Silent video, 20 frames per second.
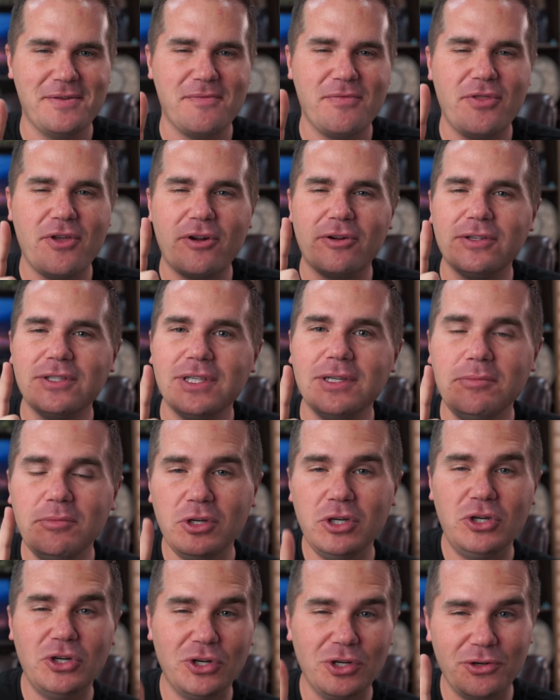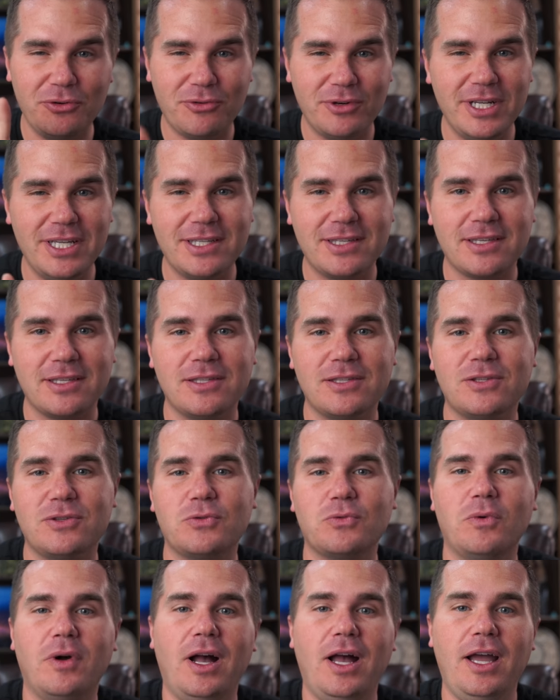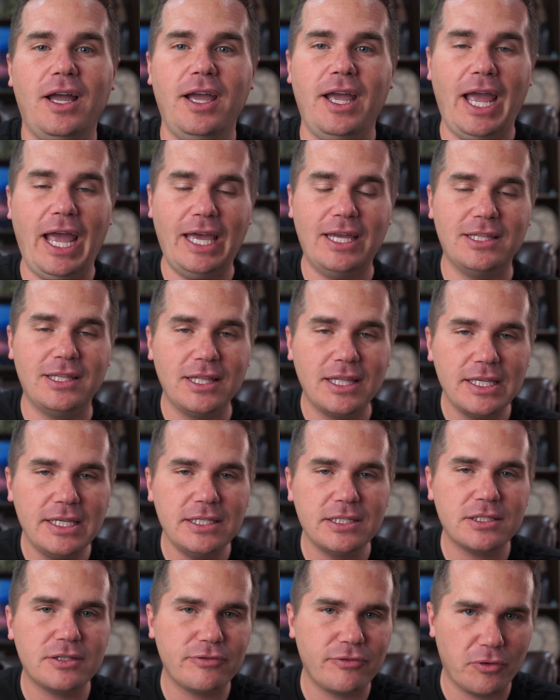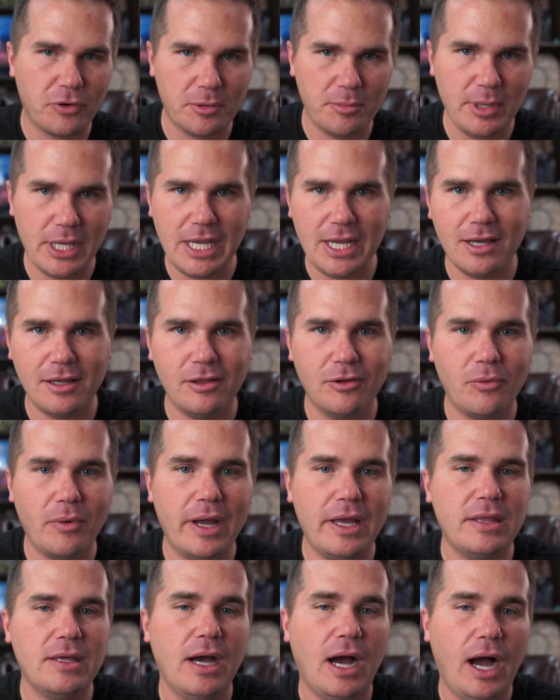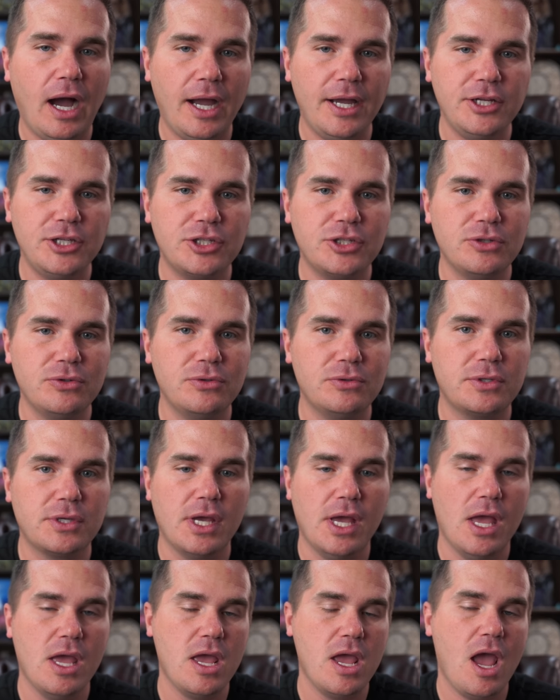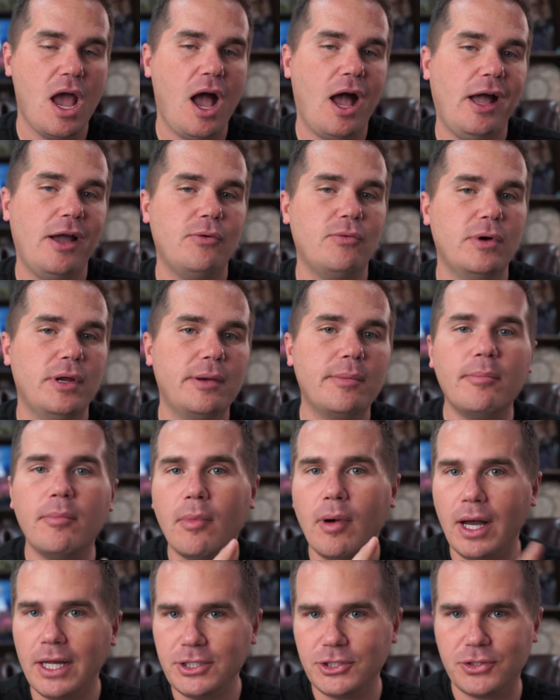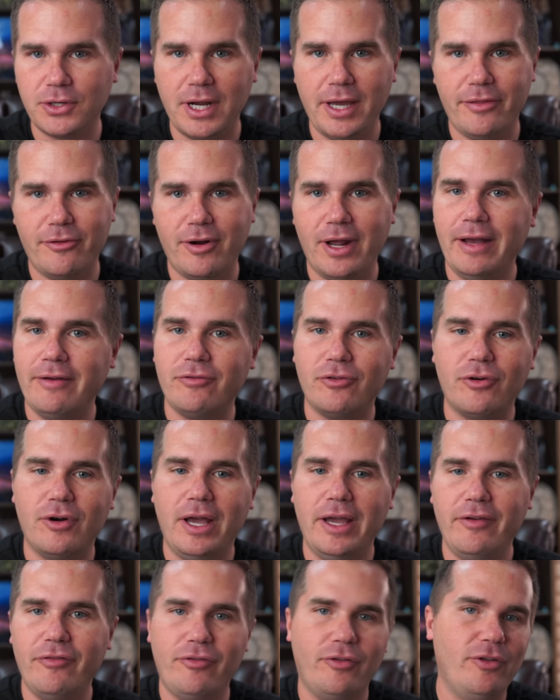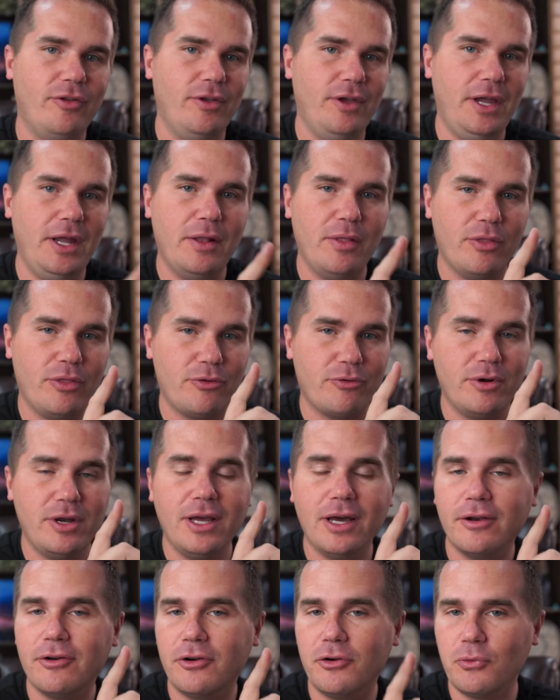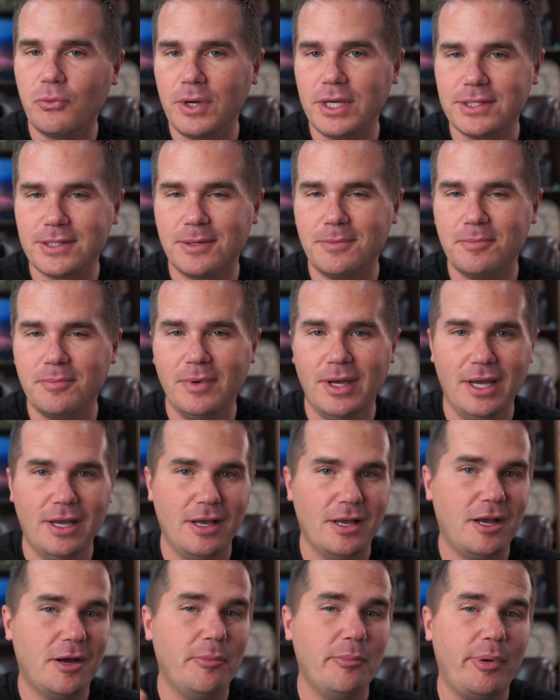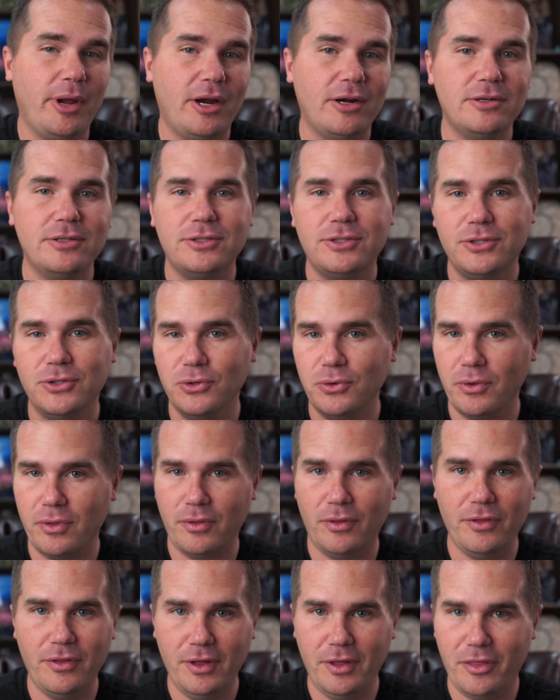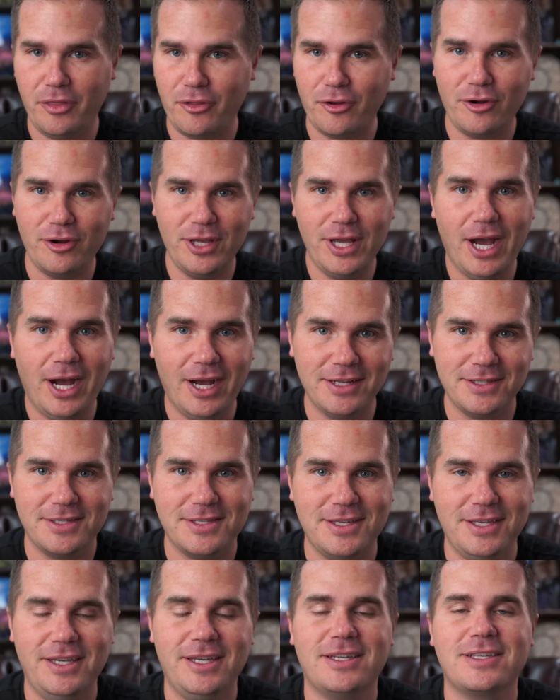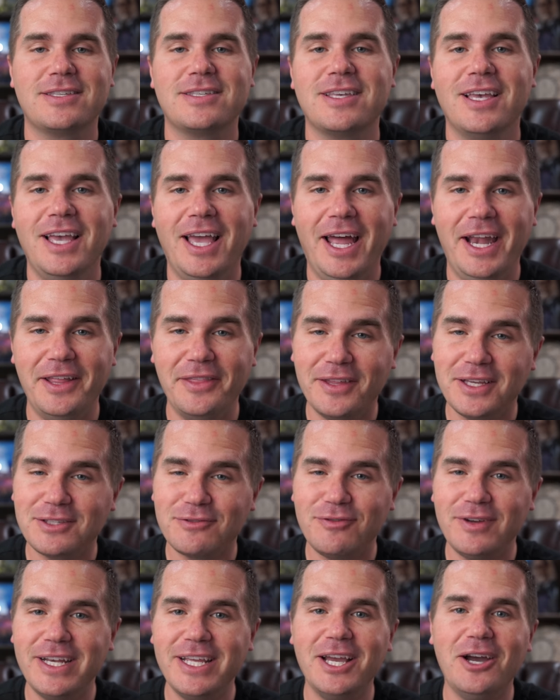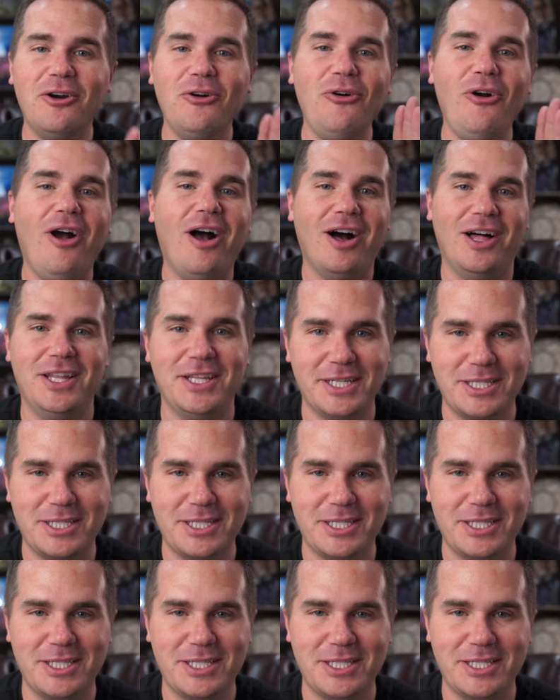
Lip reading: there are some good reasons why, at least for me and the way that I shoot, I would much rather have a rifle in 300 WISM compared to the 30-06. And in this video, I'll